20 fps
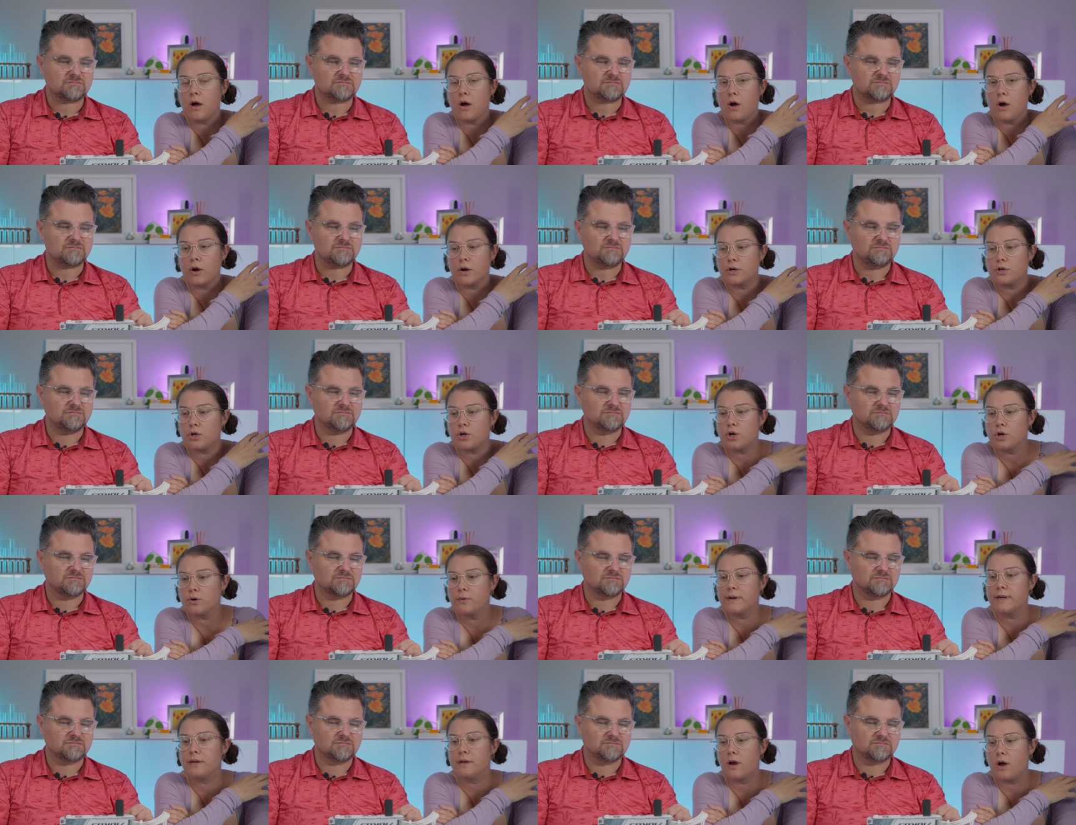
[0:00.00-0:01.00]
Speaker 1: our
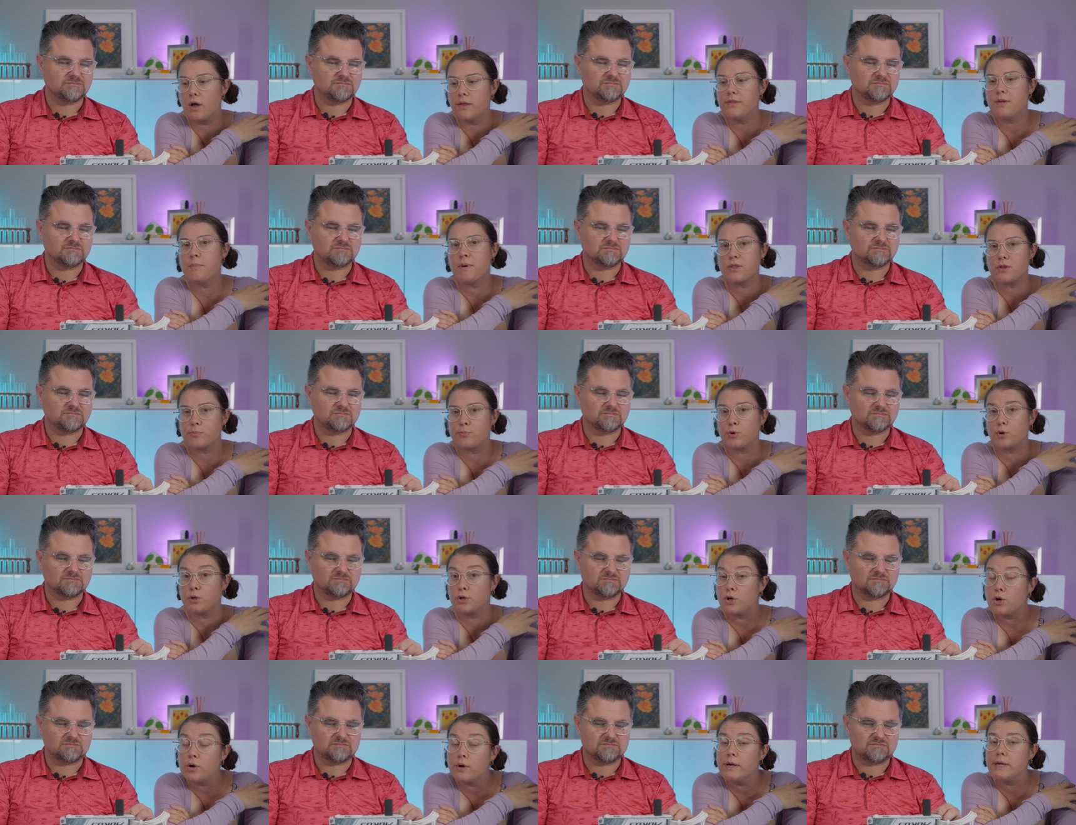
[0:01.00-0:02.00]
current, on the motherboard
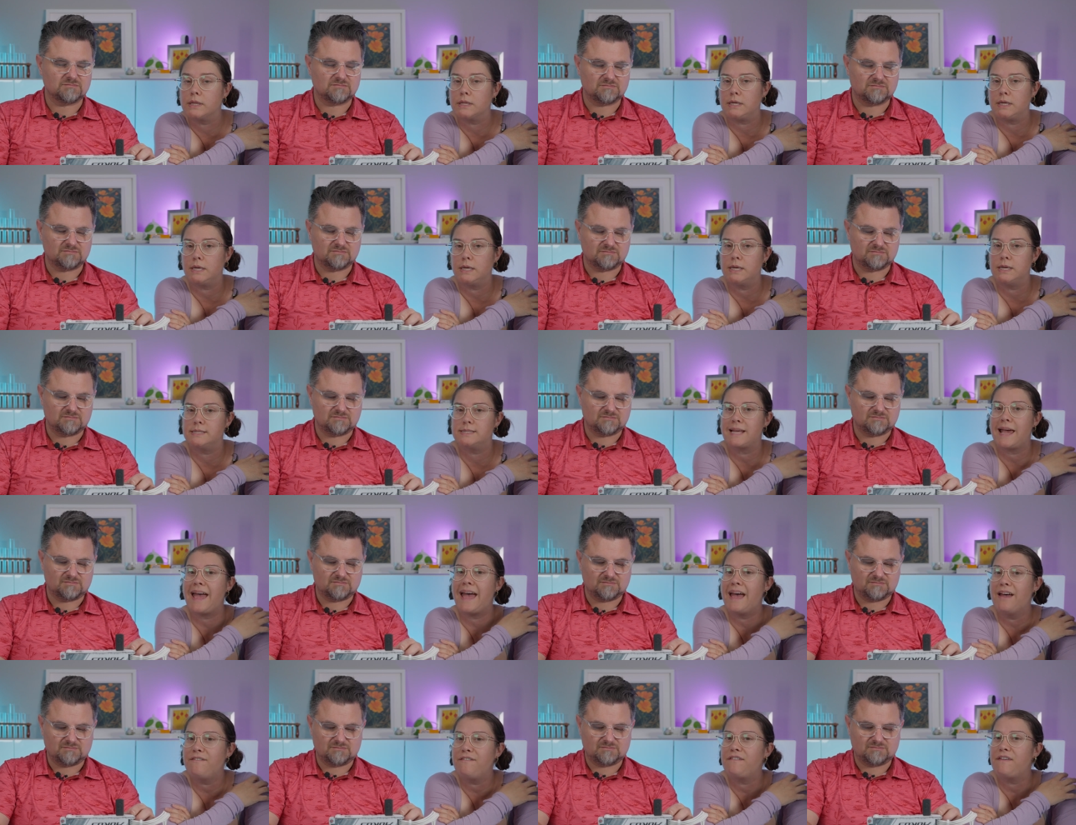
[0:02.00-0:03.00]
currently is
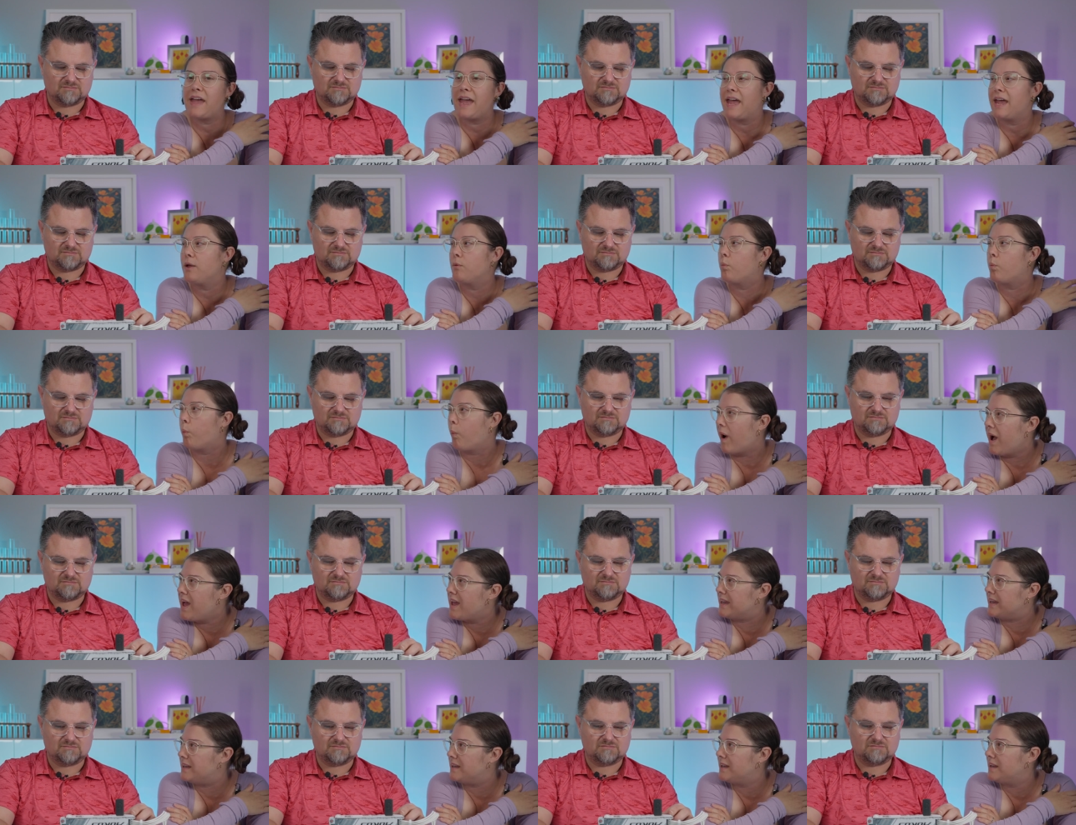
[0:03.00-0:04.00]
F A
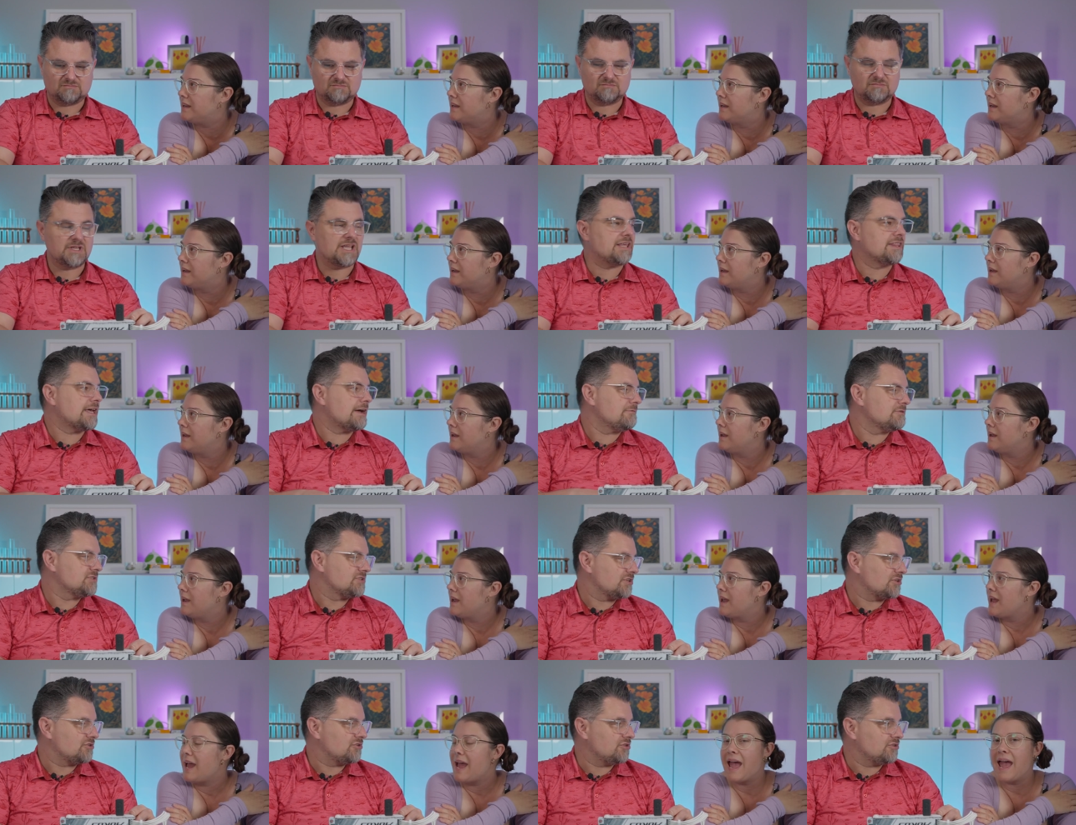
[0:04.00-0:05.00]
one.
Speaker 2: Yeah, that was
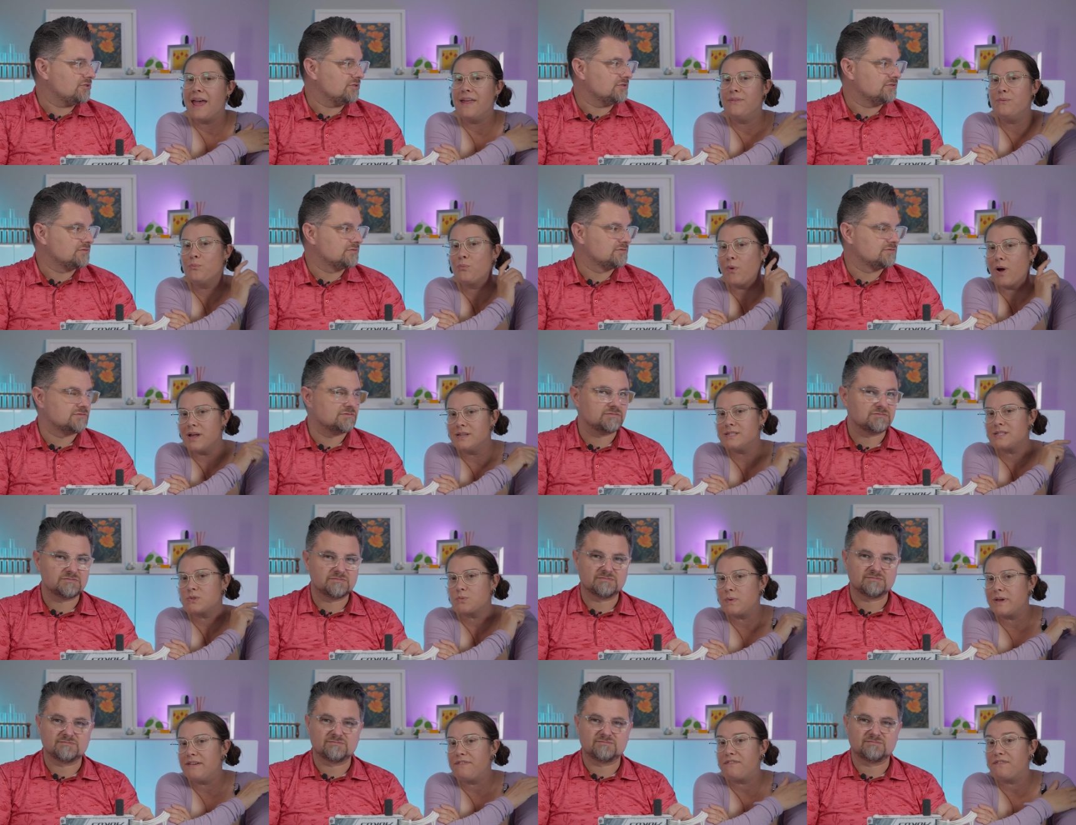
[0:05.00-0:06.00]
the clue.
Speaker 1: And once
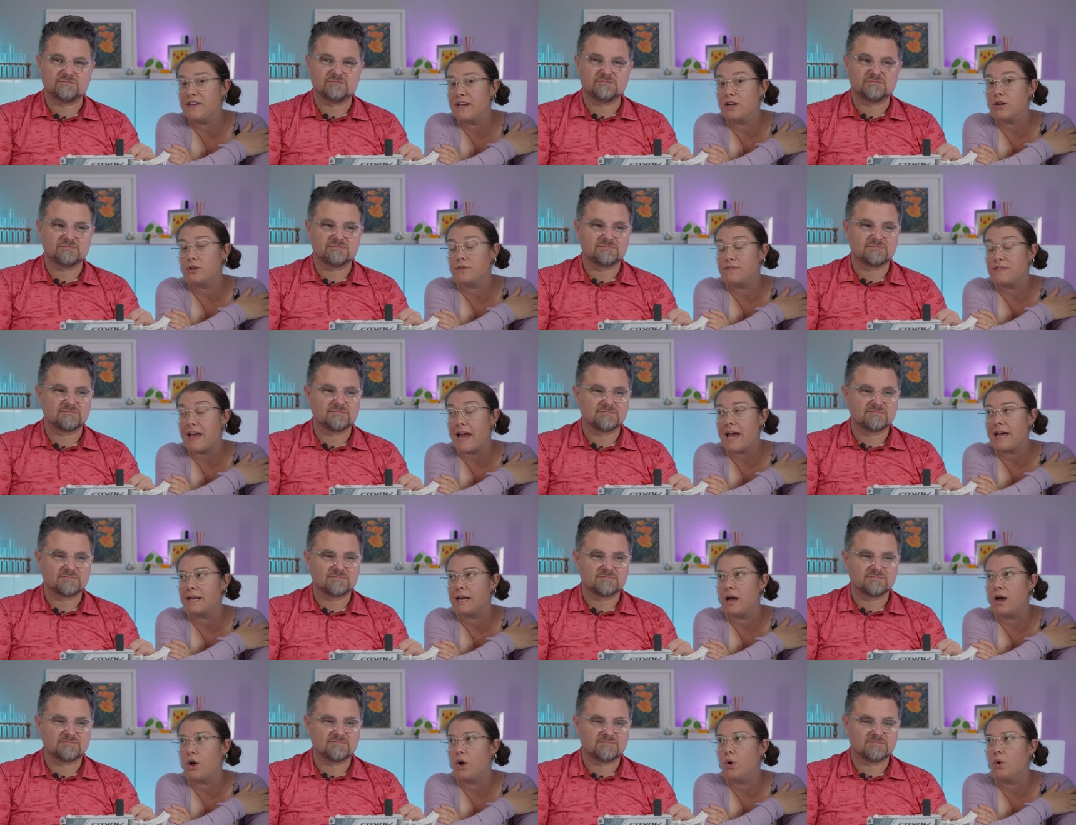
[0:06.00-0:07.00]
we figured that
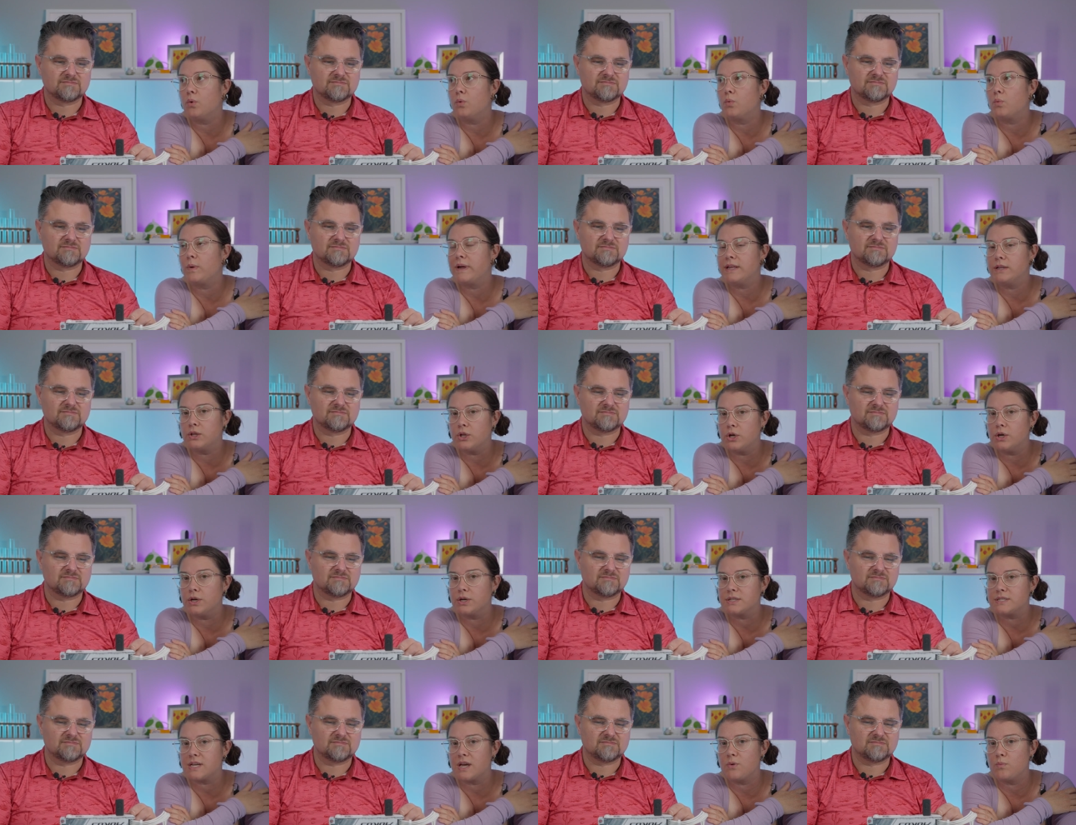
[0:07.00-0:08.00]
out, we
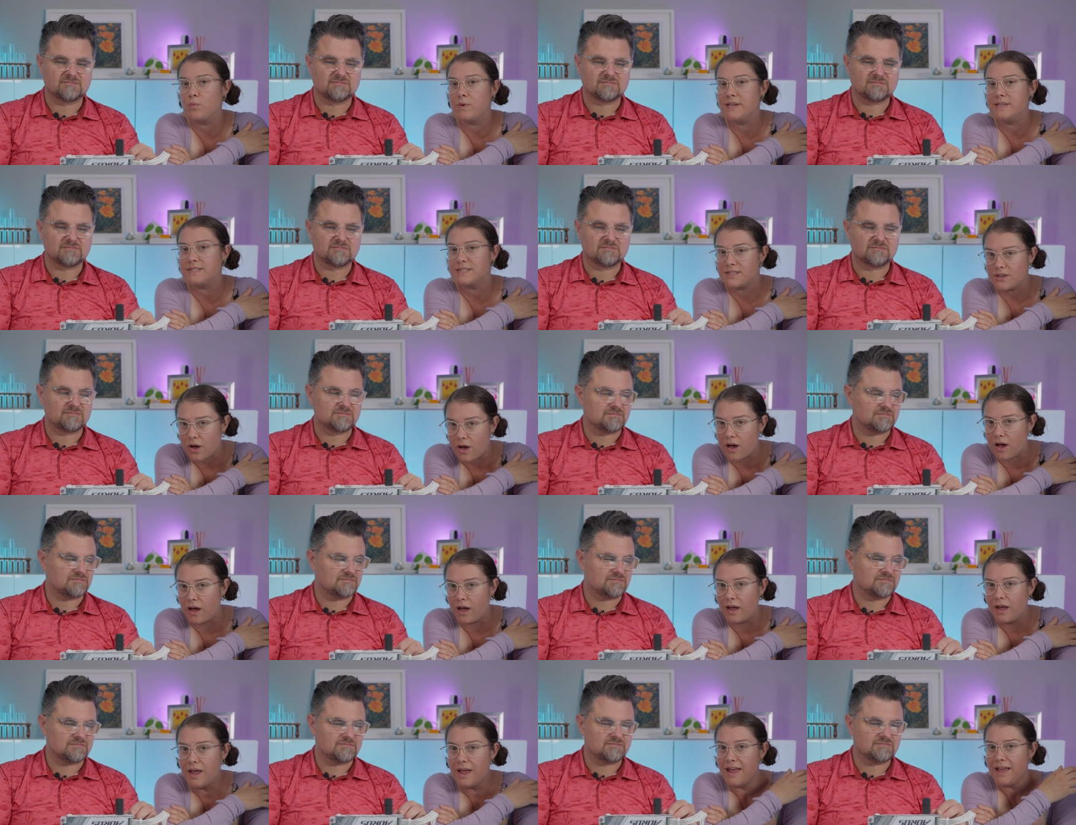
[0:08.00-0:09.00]
looked and we
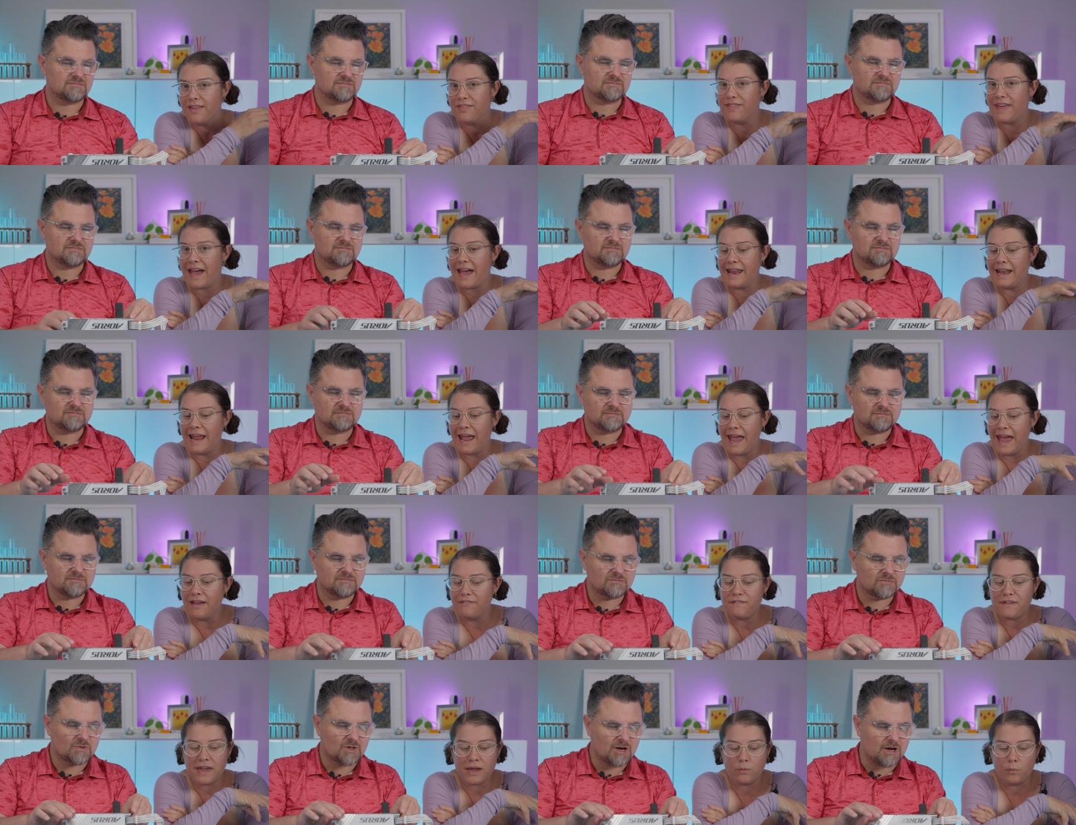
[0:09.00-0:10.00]
saw that
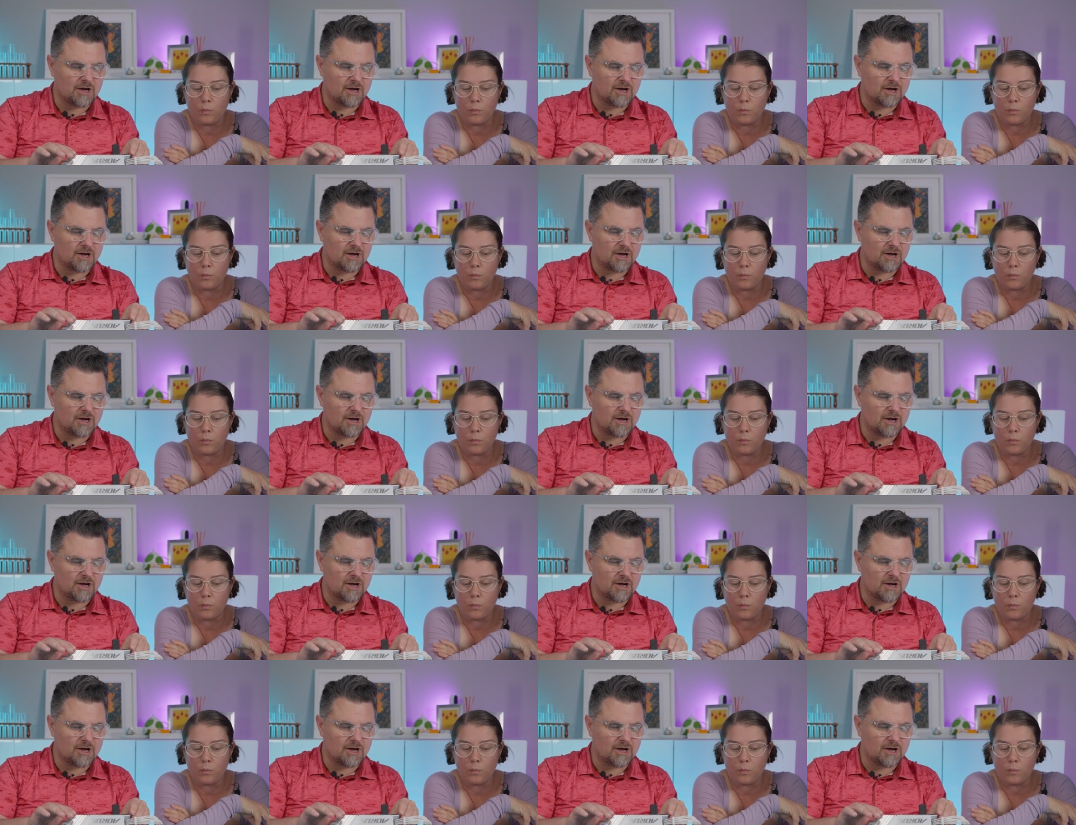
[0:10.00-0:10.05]
F A